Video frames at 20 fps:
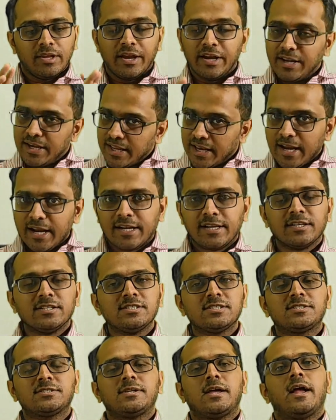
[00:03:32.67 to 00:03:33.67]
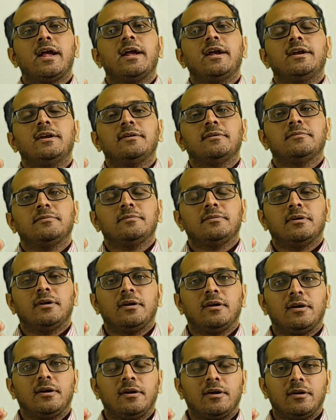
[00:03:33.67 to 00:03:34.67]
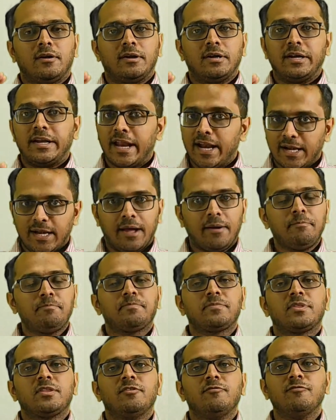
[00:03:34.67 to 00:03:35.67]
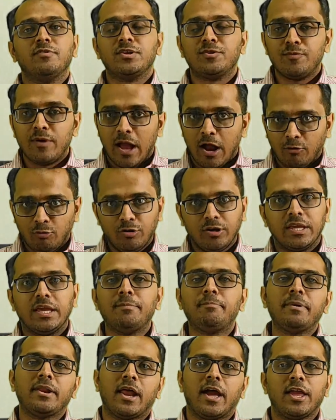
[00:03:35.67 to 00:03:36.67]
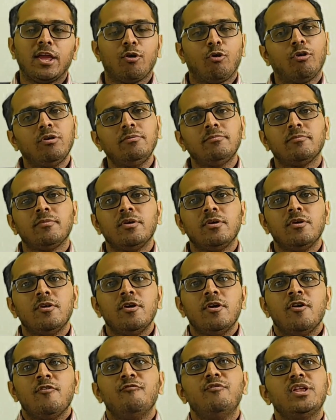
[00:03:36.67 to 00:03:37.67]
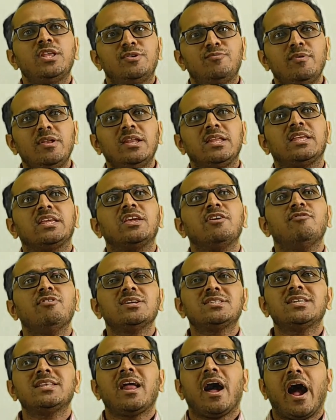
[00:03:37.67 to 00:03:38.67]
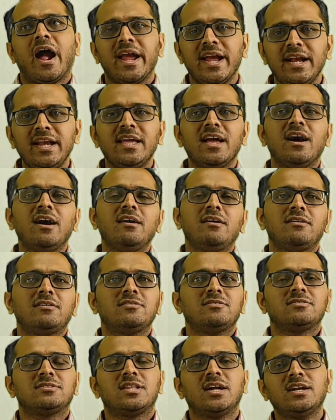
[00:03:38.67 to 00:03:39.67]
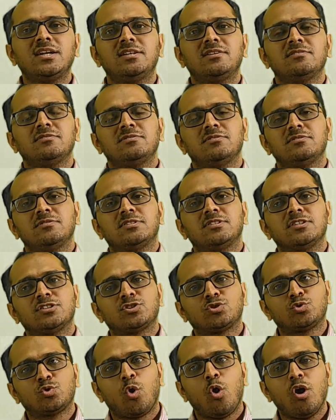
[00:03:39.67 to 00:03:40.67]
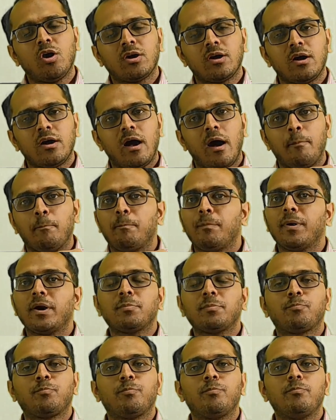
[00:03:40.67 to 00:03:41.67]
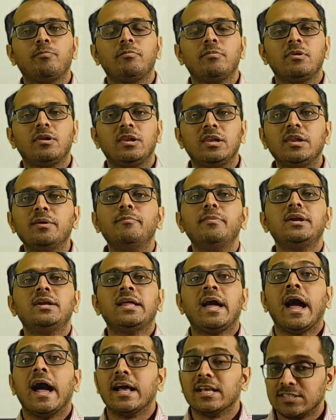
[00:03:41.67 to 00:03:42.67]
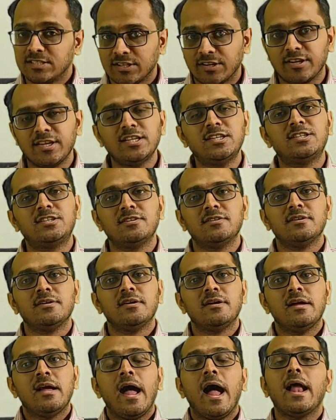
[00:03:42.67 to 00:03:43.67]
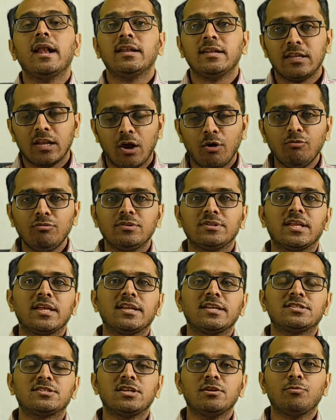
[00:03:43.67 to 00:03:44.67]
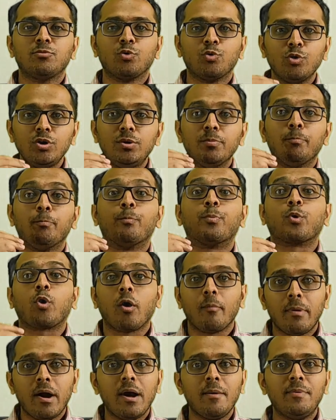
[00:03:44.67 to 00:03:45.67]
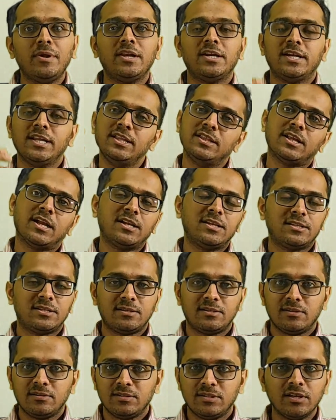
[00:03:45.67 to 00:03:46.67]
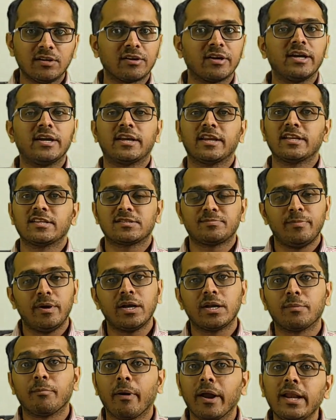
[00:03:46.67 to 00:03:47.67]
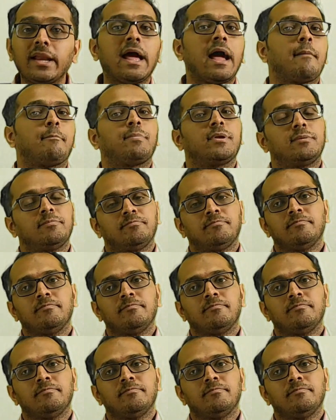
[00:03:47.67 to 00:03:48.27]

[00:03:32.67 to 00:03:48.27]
indicators and data which we have to keep an eye on, which will give us an idea that the stock upper limit has reached and now there is a good probability that the retracement might happen.